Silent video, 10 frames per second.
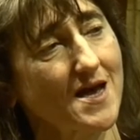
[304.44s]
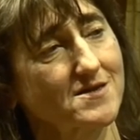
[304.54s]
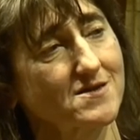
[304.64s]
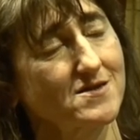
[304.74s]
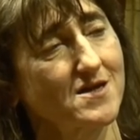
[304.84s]

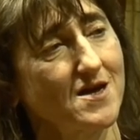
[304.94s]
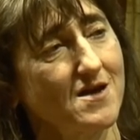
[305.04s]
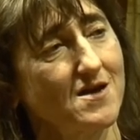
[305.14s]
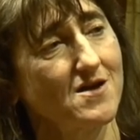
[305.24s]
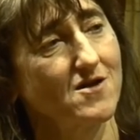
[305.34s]
adult
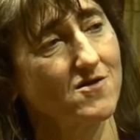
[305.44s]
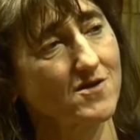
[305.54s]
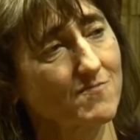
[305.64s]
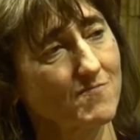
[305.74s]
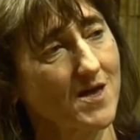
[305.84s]

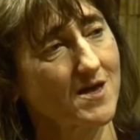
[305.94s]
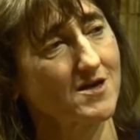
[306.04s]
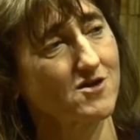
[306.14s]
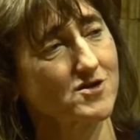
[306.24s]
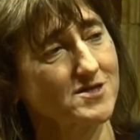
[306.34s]
look at me
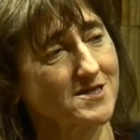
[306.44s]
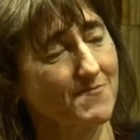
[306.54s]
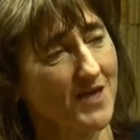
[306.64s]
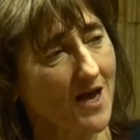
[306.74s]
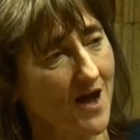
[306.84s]
and look at
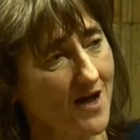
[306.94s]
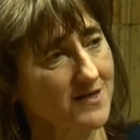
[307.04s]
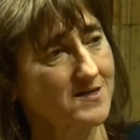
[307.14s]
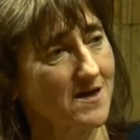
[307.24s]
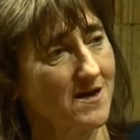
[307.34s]
something
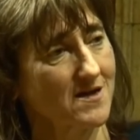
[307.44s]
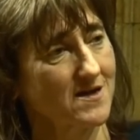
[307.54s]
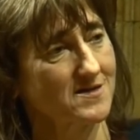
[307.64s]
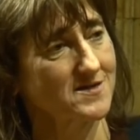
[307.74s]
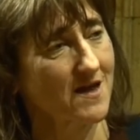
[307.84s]
I'd
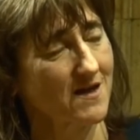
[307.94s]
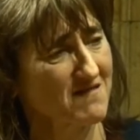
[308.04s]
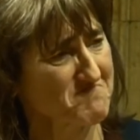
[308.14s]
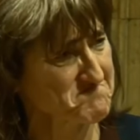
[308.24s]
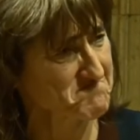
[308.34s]
done and
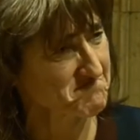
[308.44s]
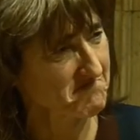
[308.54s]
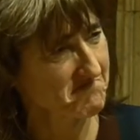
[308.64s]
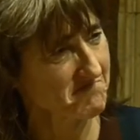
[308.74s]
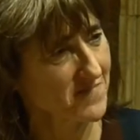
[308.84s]
say,
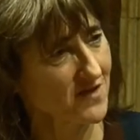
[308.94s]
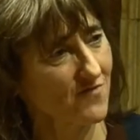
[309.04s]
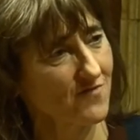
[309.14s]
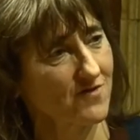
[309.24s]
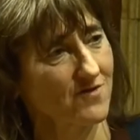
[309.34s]

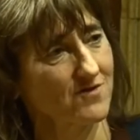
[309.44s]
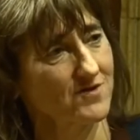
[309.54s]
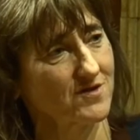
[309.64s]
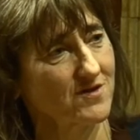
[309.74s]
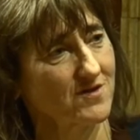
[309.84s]
You're
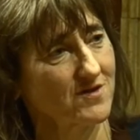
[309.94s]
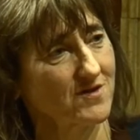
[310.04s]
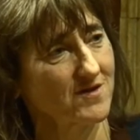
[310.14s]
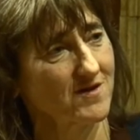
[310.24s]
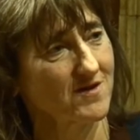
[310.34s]
good.
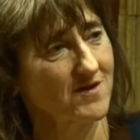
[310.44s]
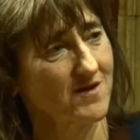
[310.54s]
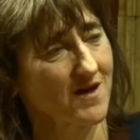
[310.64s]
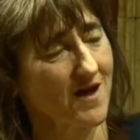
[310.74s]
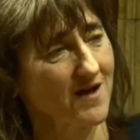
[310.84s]

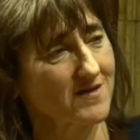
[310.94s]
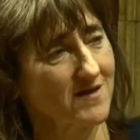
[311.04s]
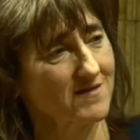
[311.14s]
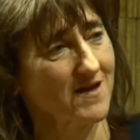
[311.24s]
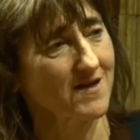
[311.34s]
I
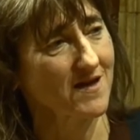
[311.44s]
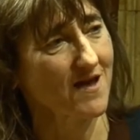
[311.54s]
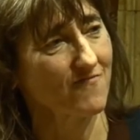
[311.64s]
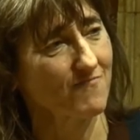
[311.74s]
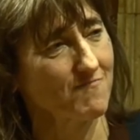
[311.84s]
think that
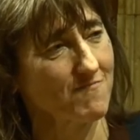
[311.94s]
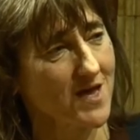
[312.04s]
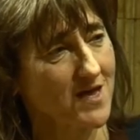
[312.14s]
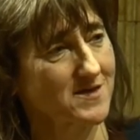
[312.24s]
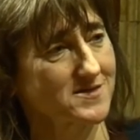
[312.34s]
gave
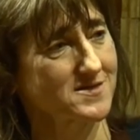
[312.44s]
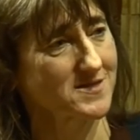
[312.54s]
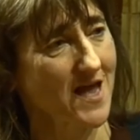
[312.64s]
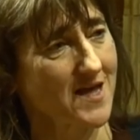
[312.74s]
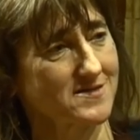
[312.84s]
me a
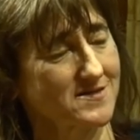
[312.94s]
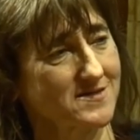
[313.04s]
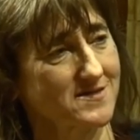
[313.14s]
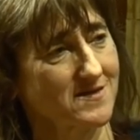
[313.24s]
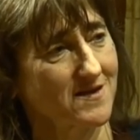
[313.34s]

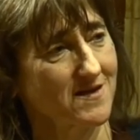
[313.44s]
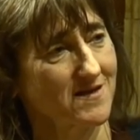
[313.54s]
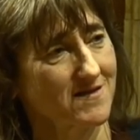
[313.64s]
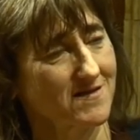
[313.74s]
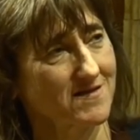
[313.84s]
sense
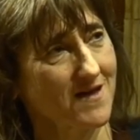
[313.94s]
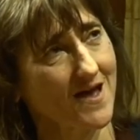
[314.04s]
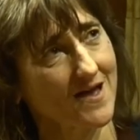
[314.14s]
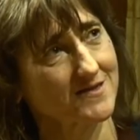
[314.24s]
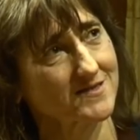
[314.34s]

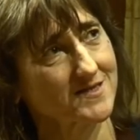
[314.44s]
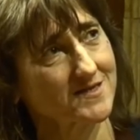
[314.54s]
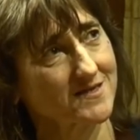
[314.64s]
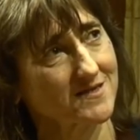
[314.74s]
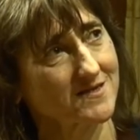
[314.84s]
that